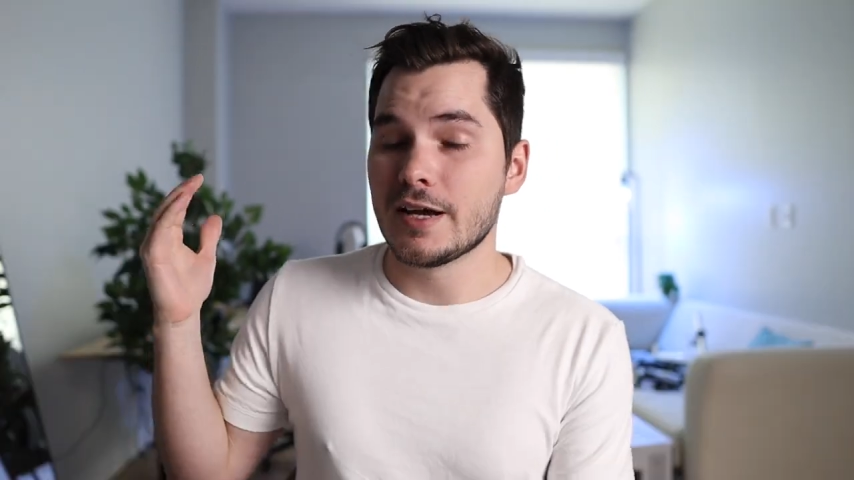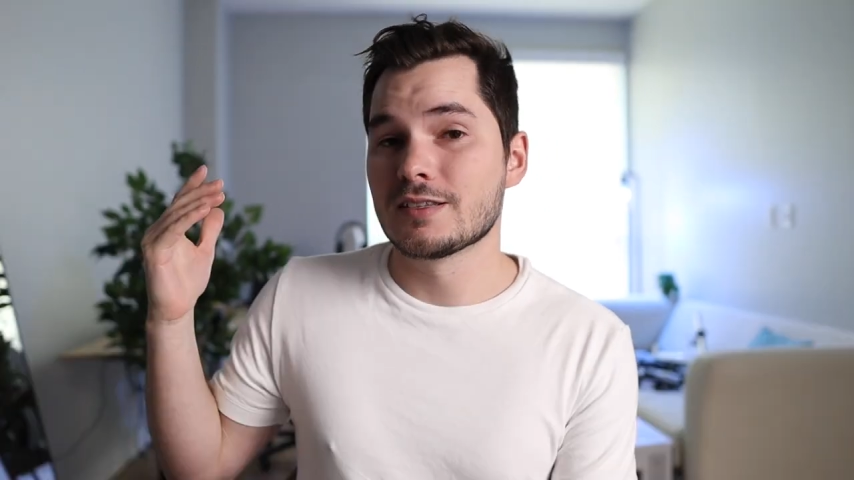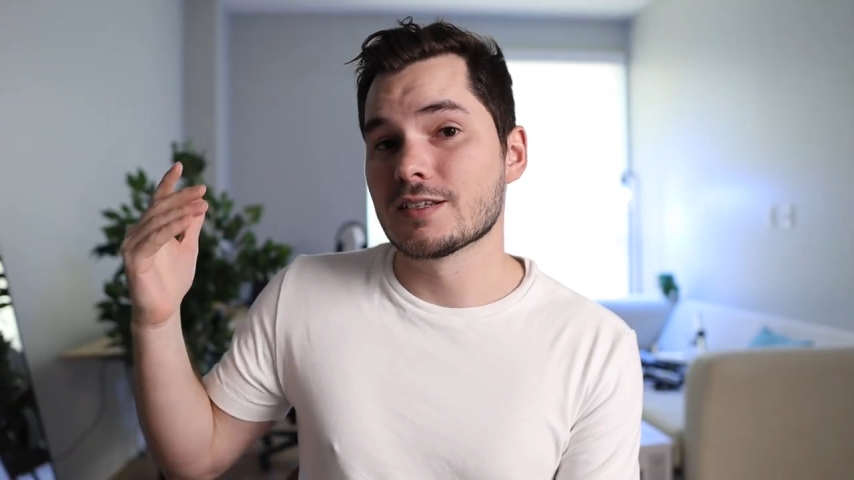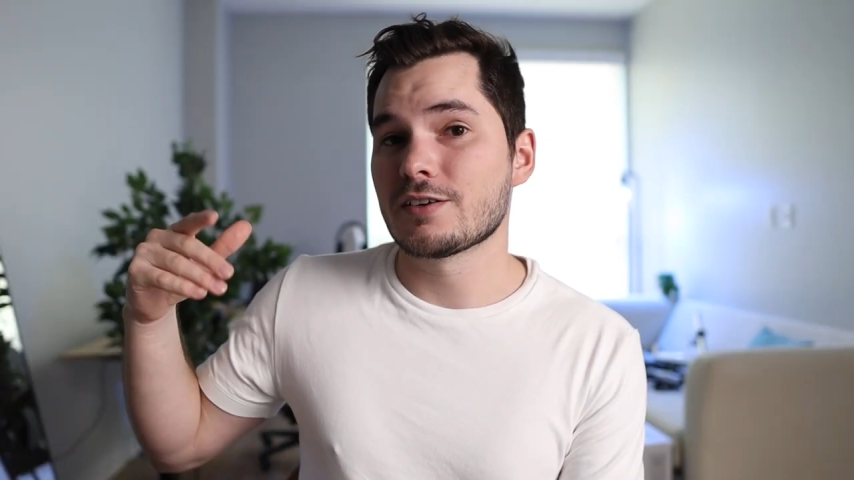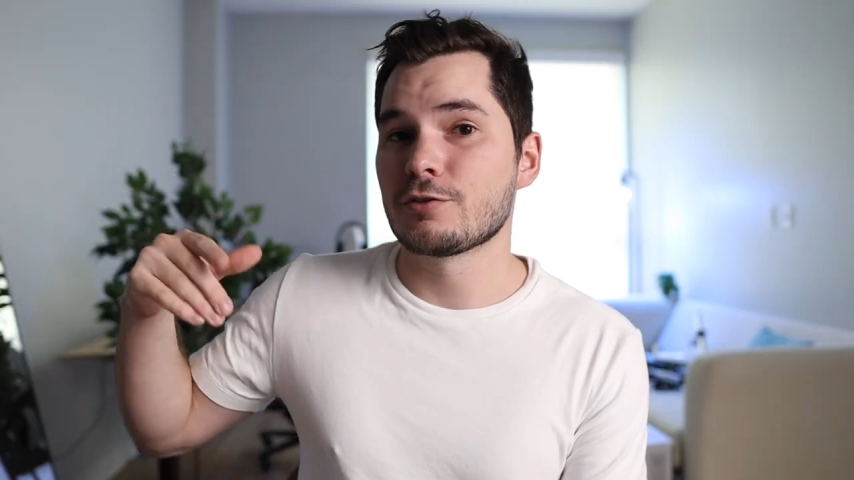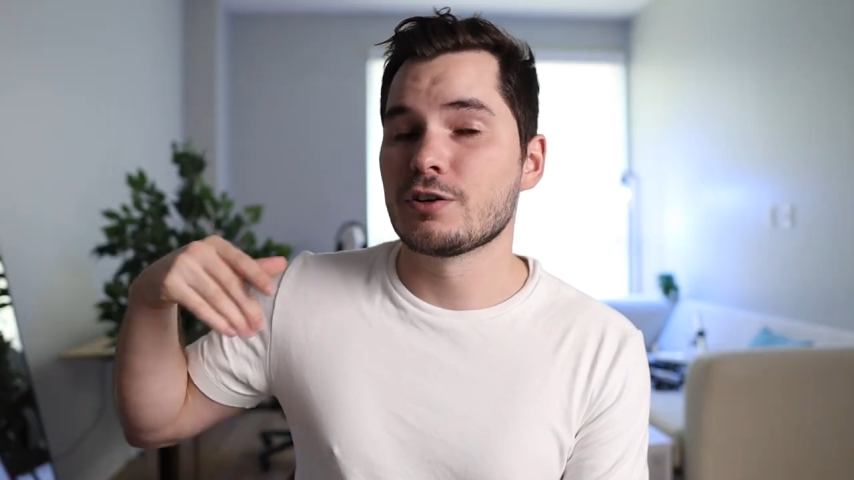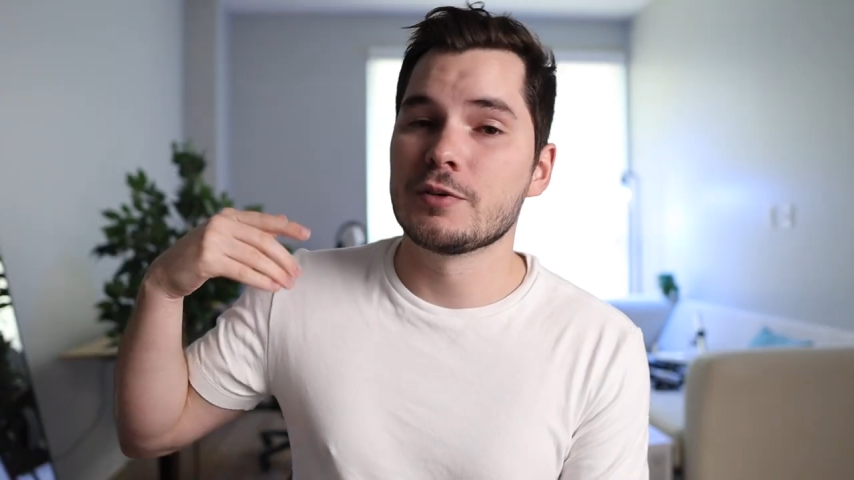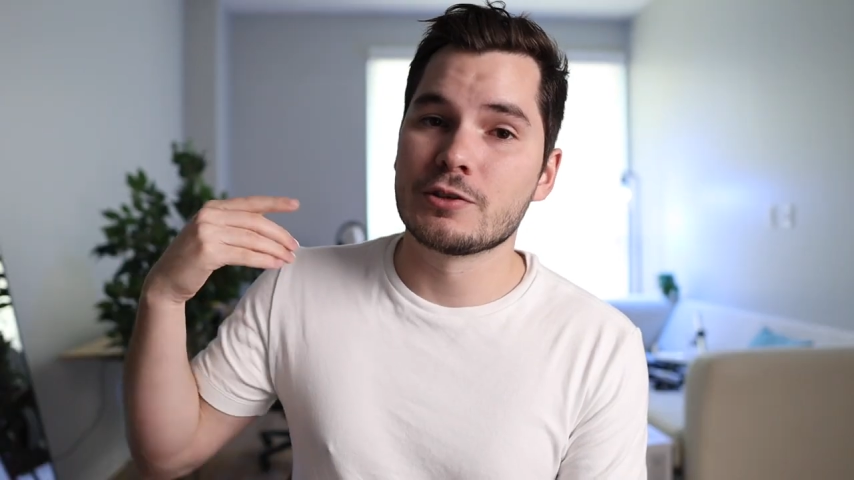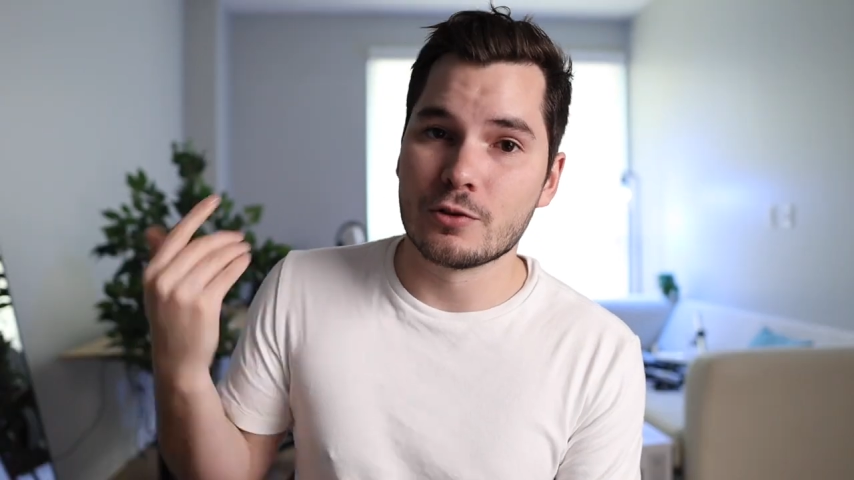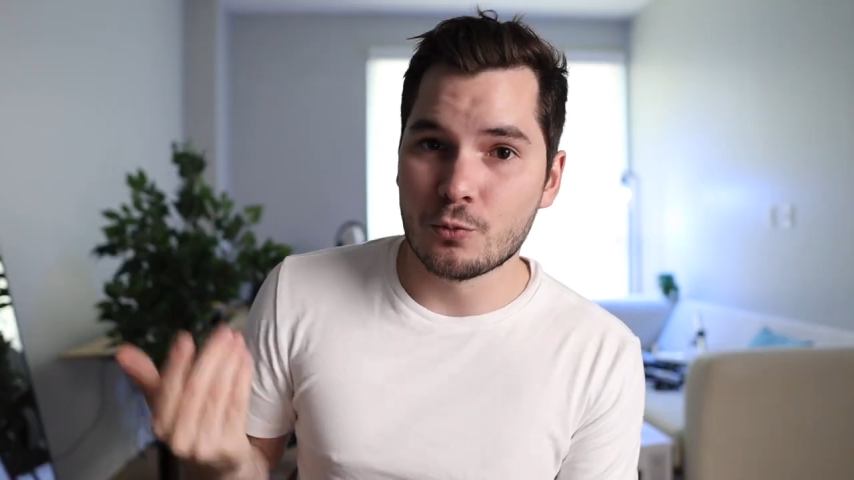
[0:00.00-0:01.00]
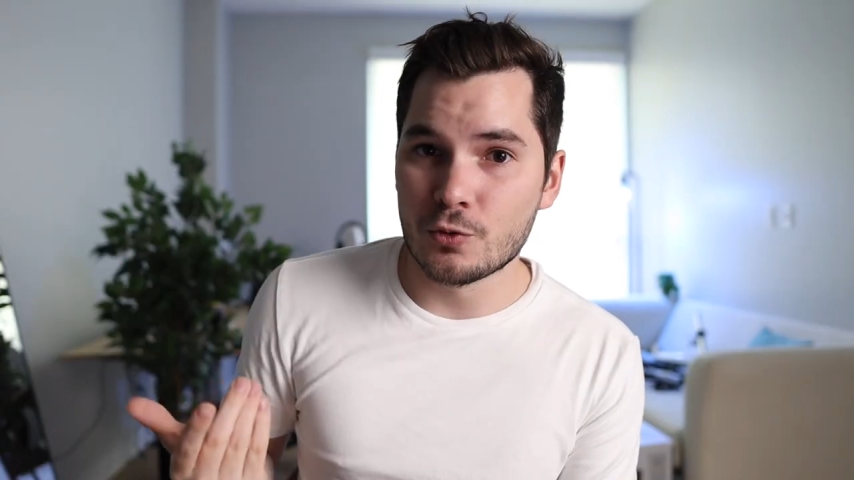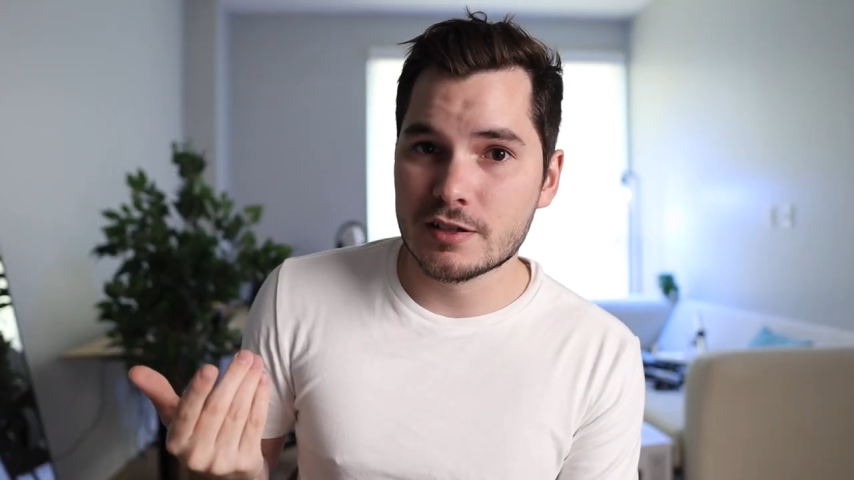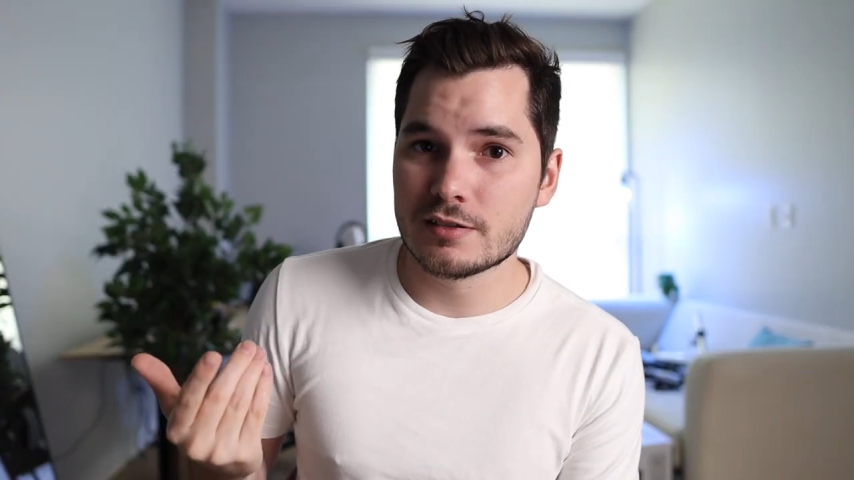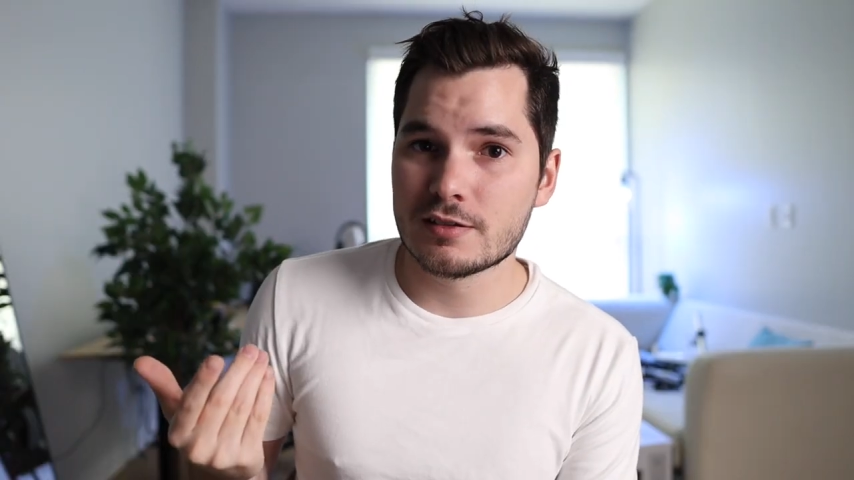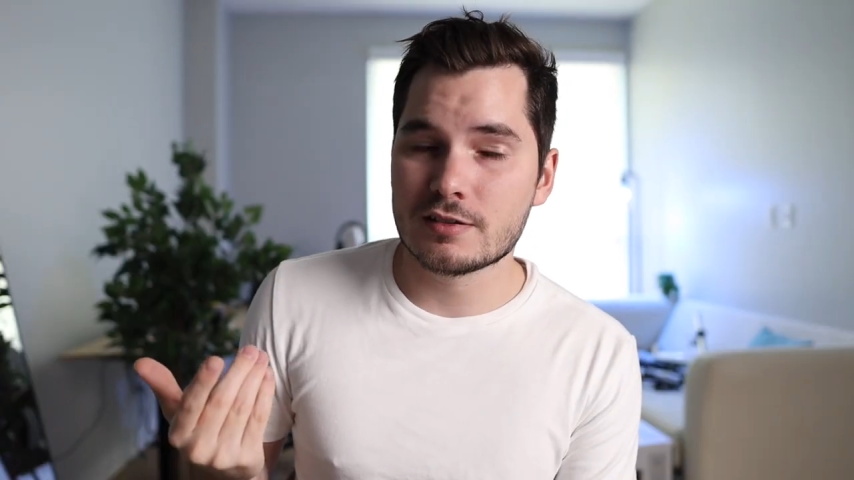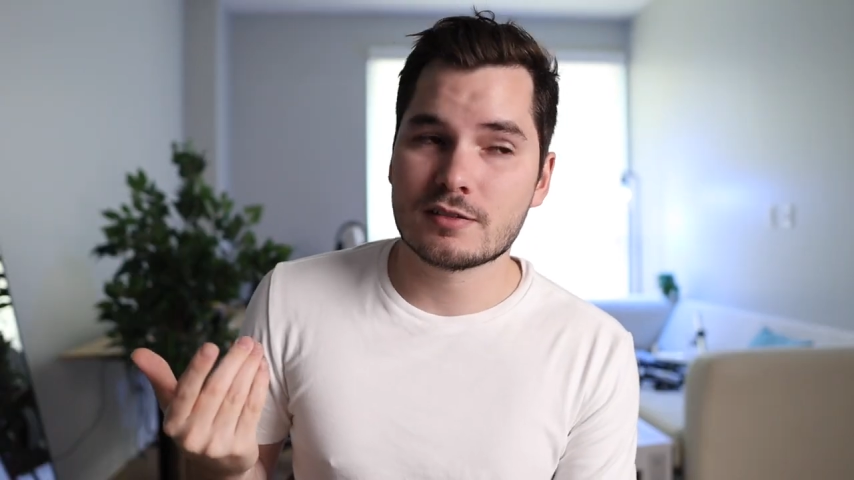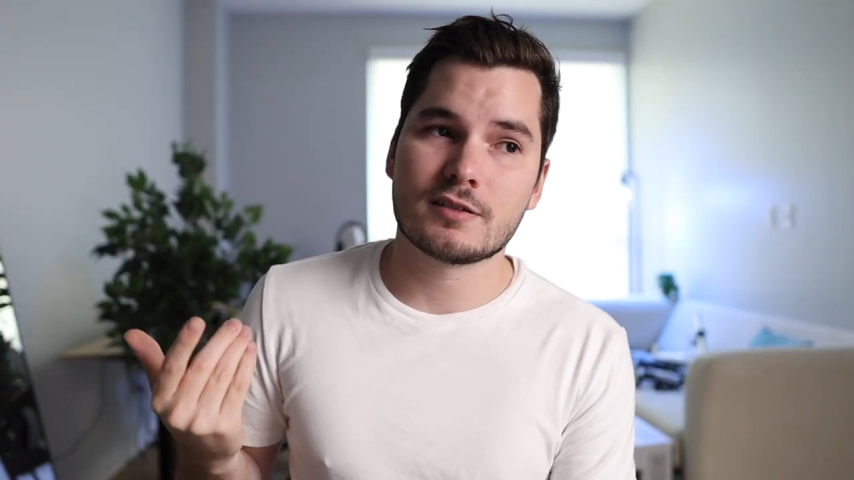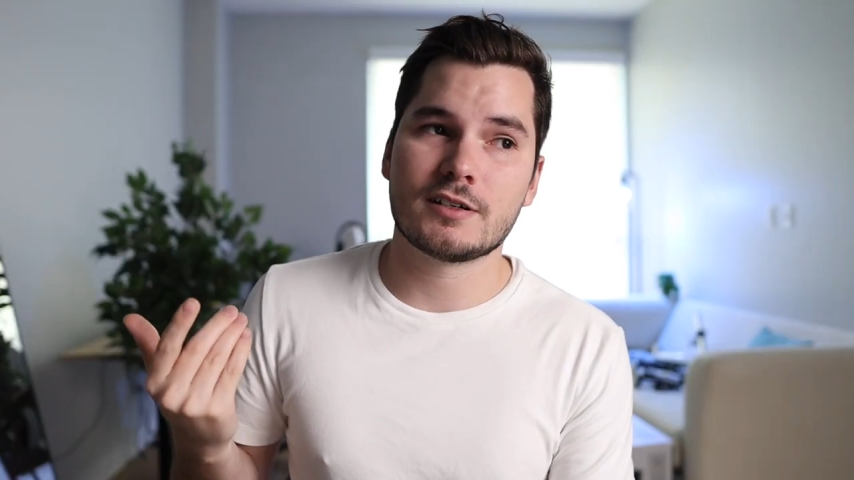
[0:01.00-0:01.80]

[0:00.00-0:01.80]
And since I've already been through it once,